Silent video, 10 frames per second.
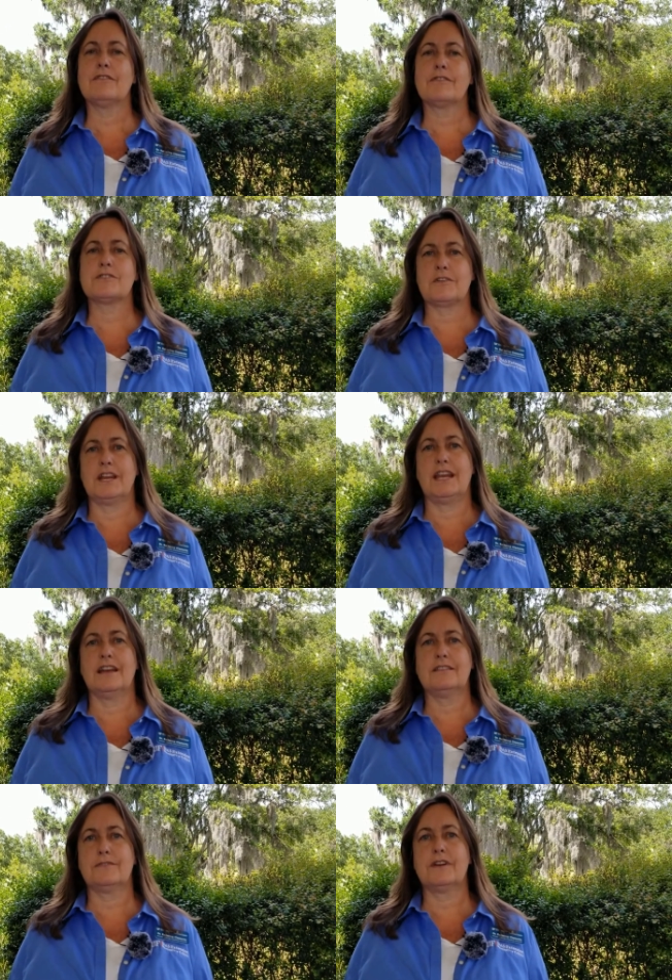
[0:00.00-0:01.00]
you for joining
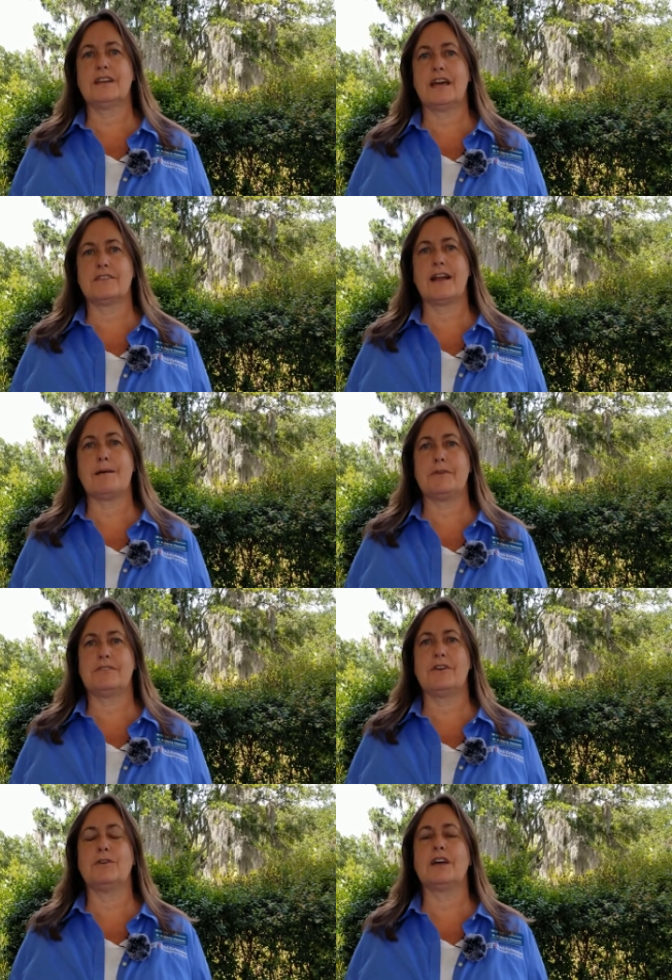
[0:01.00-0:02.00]
us for another
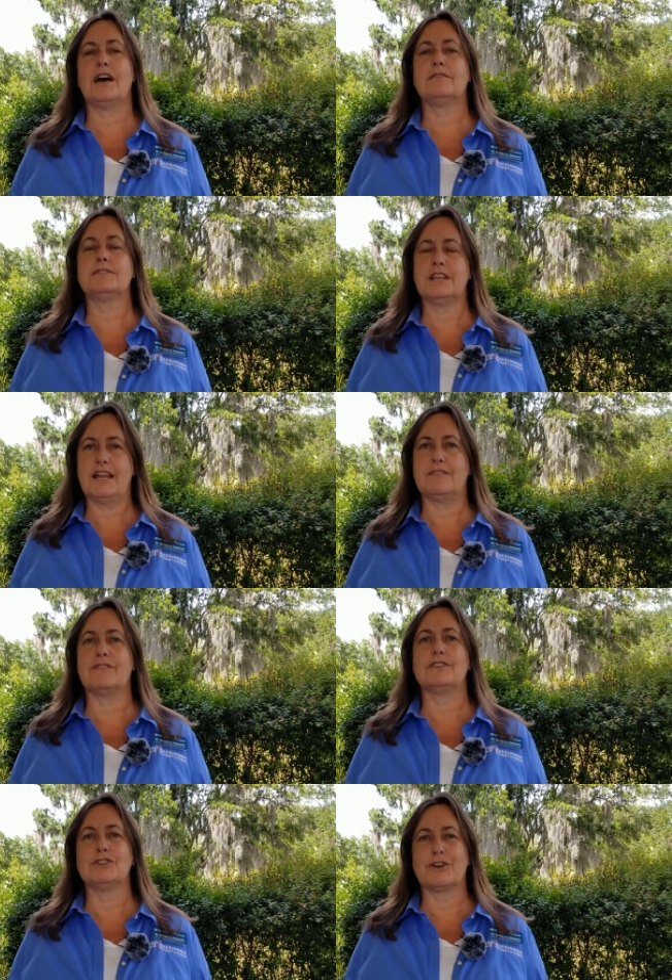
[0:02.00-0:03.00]
episode of Life
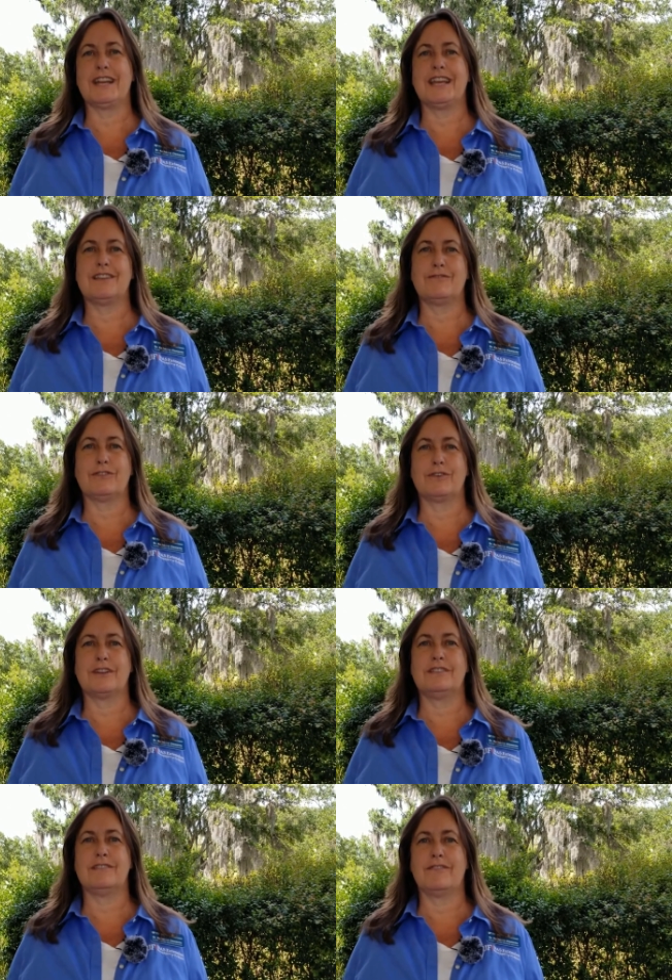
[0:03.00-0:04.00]
Learning in
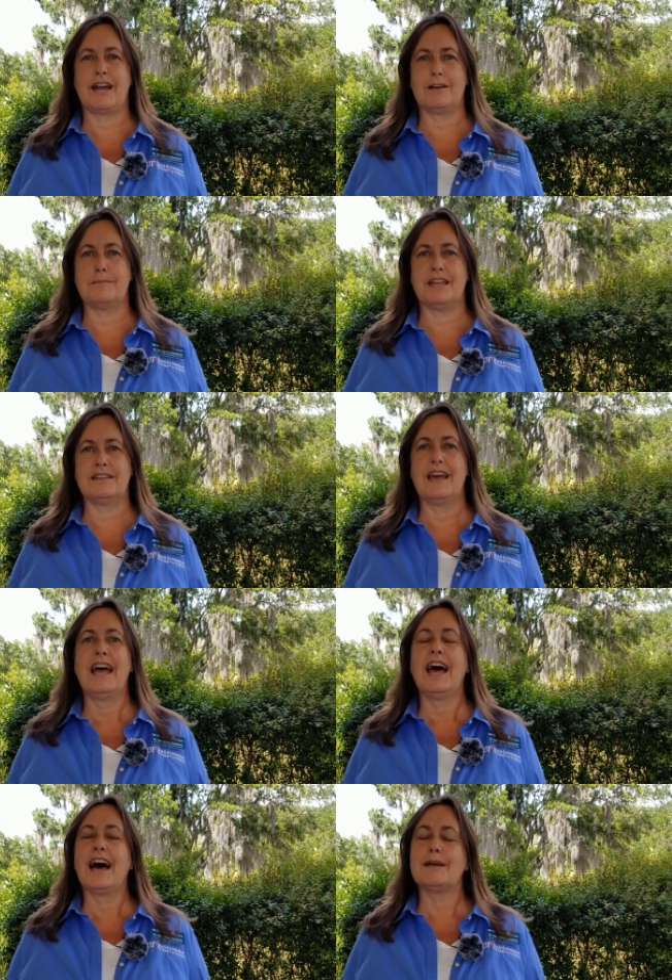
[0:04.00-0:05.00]
Florida's Environment.
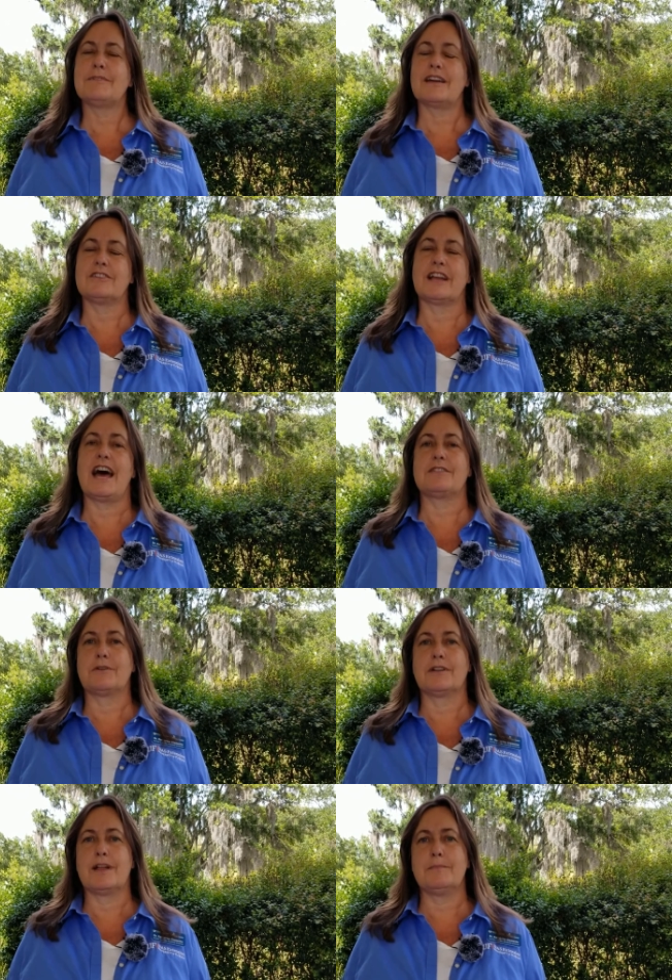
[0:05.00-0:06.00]
I'm Dr.
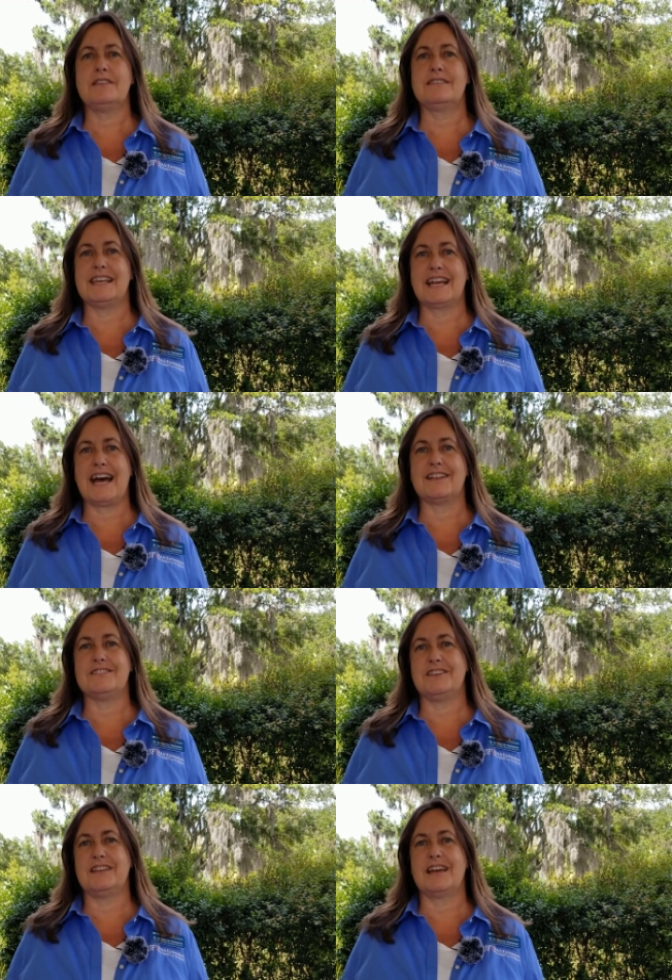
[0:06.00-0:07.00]
Catherine Clements, the
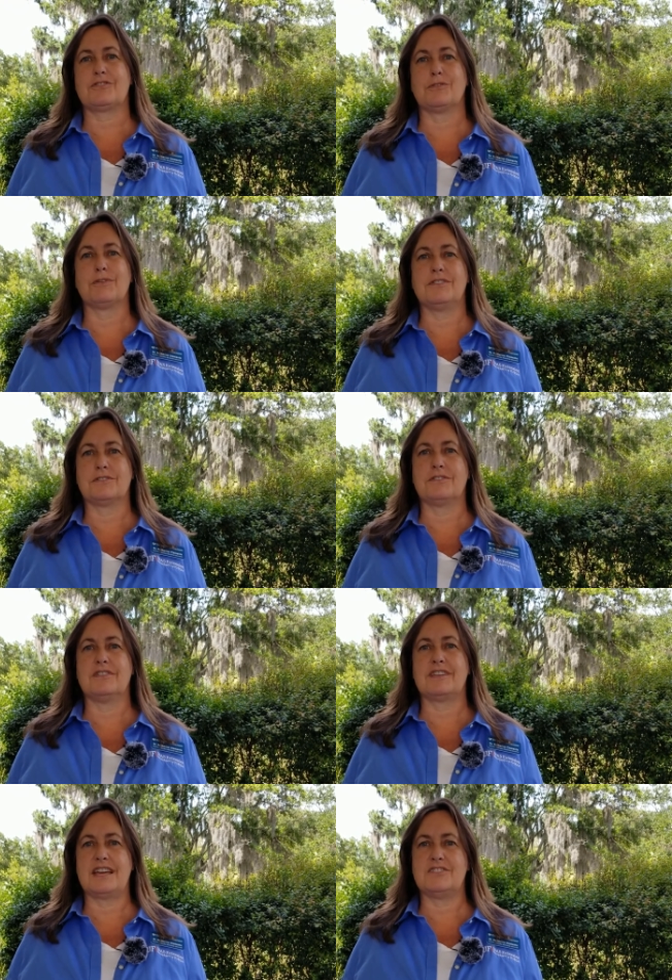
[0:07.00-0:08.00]
Ecology and Natural
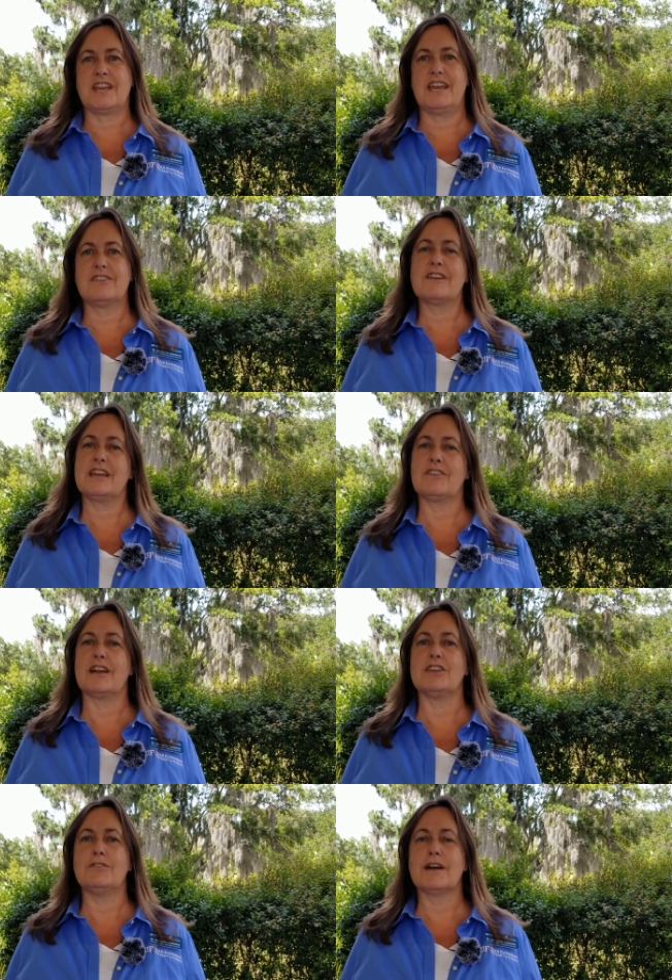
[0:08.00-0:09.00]
Resources Educator here
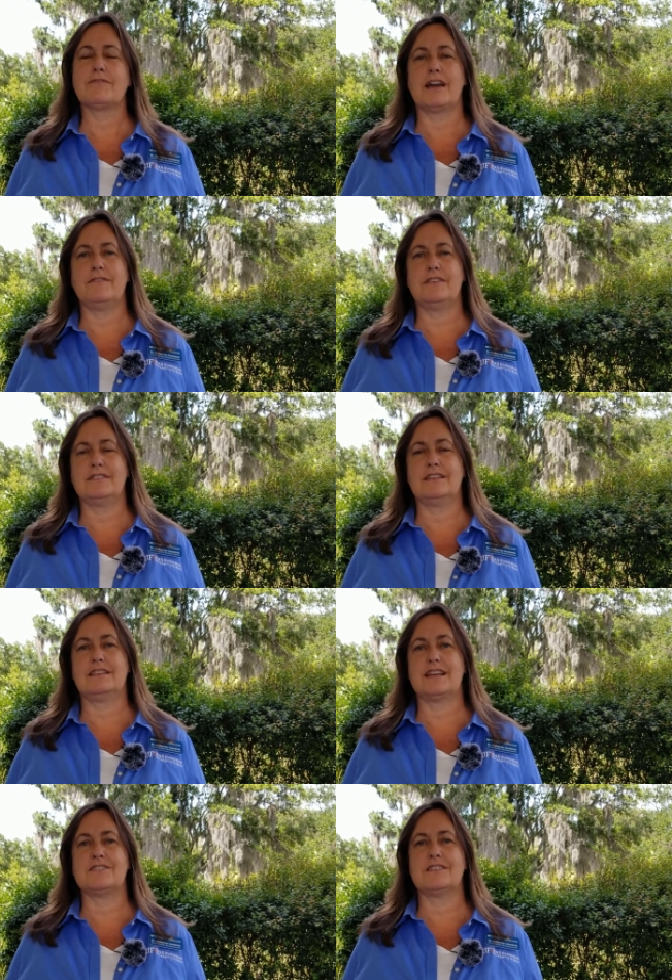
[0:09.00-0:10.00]
at UF IFAS
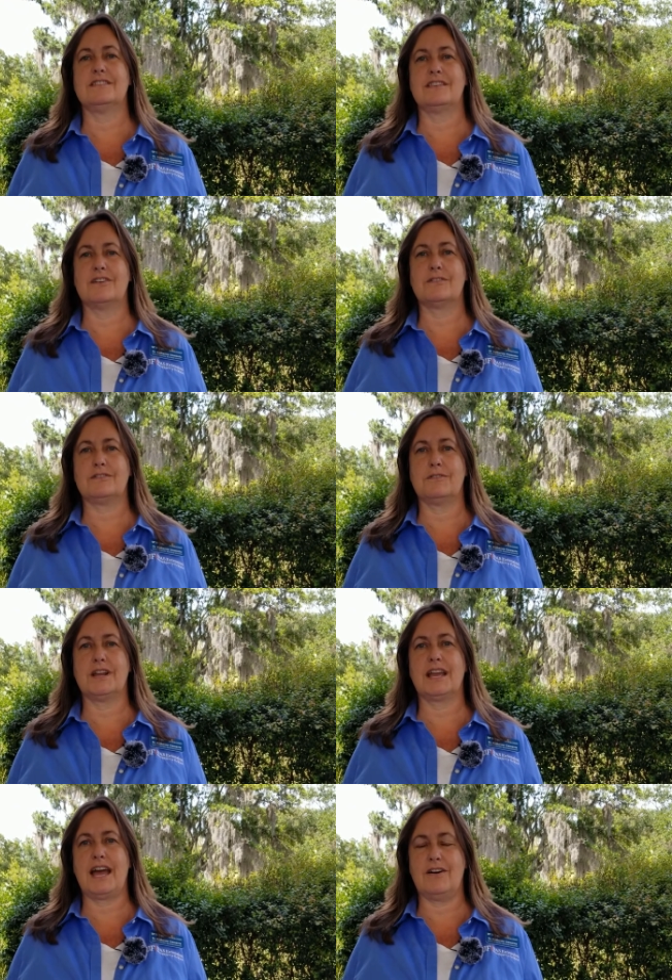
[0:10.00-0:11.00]
Extension
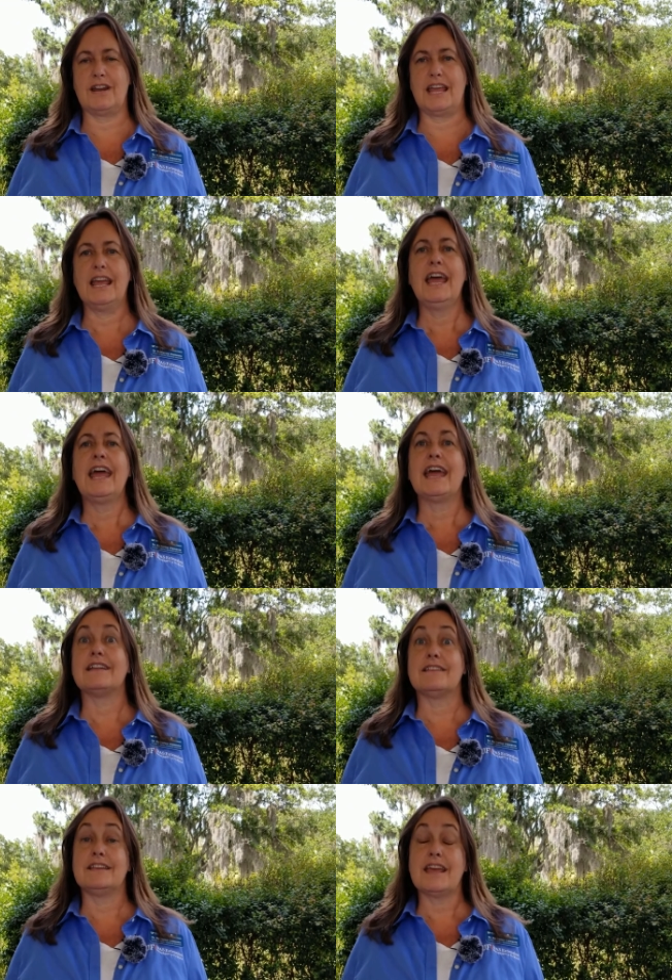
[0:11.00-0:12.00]
Sarasota County.
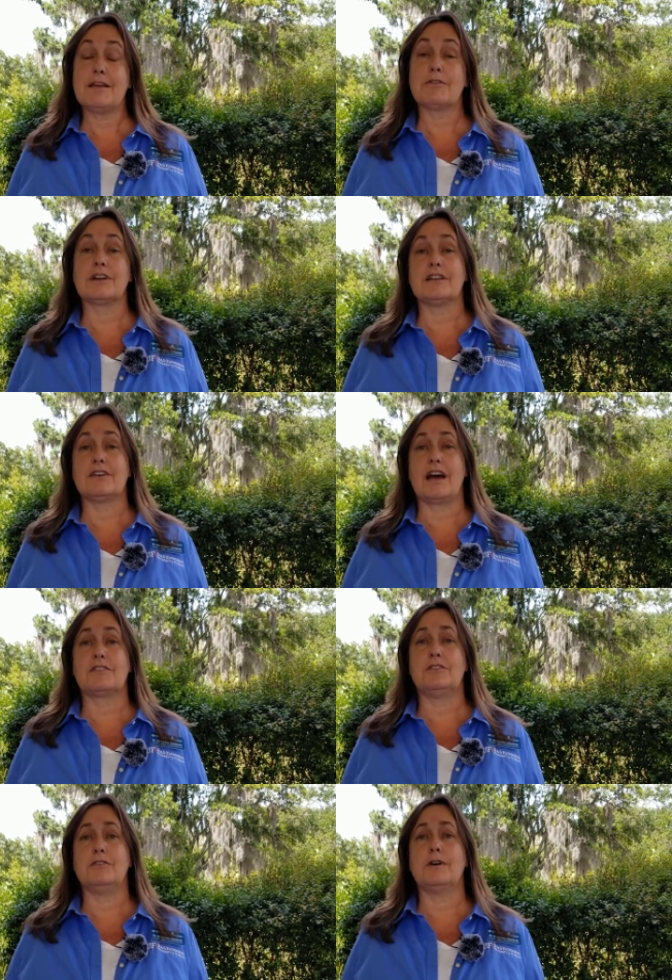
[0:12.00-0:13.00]
And today we're going to
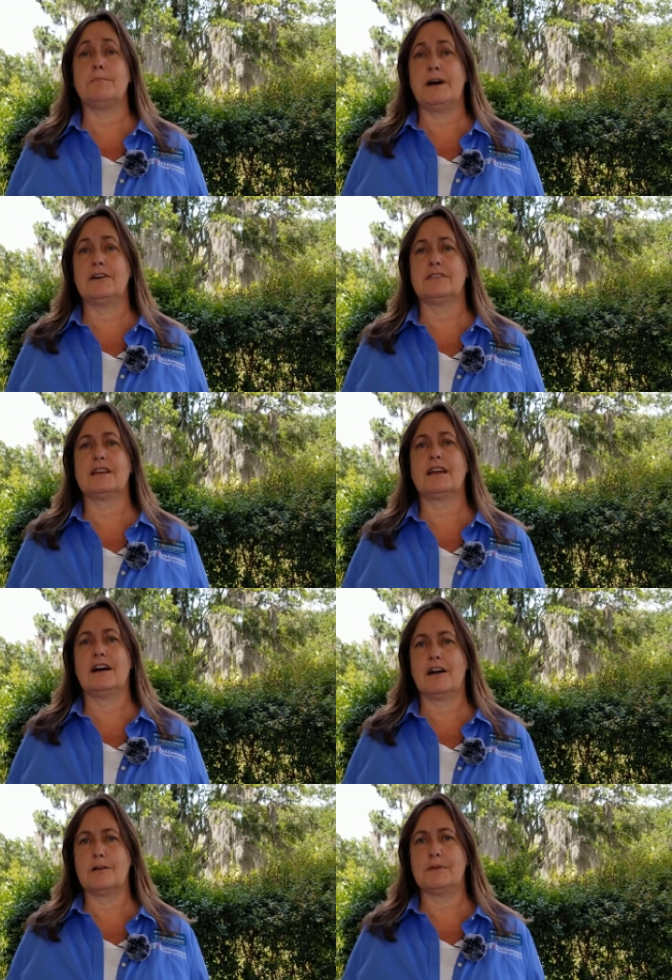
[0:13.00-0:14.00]
talk to you about the
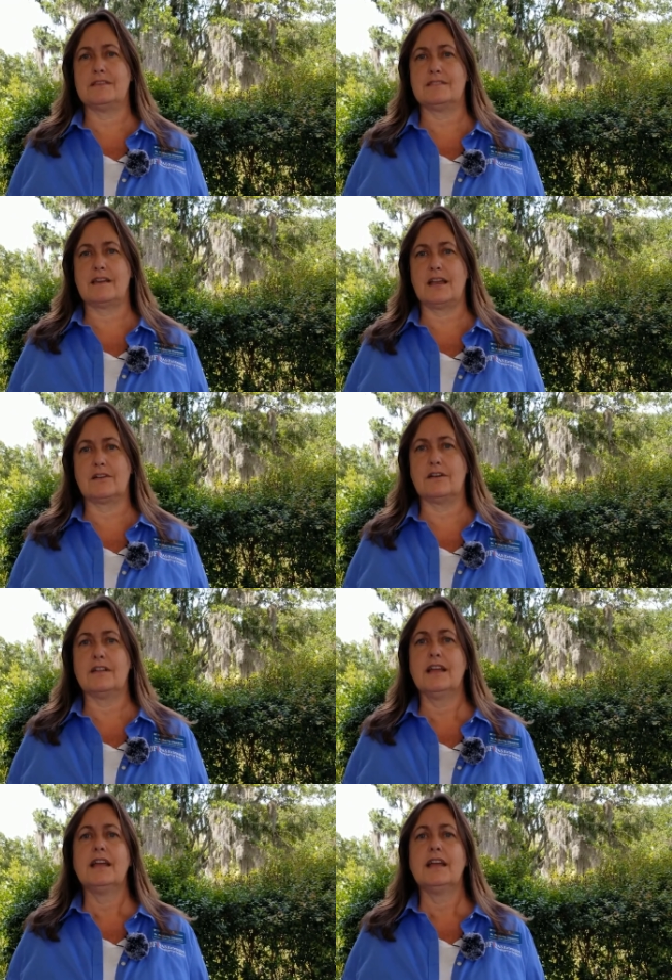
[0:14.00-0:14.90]
carbon cycle.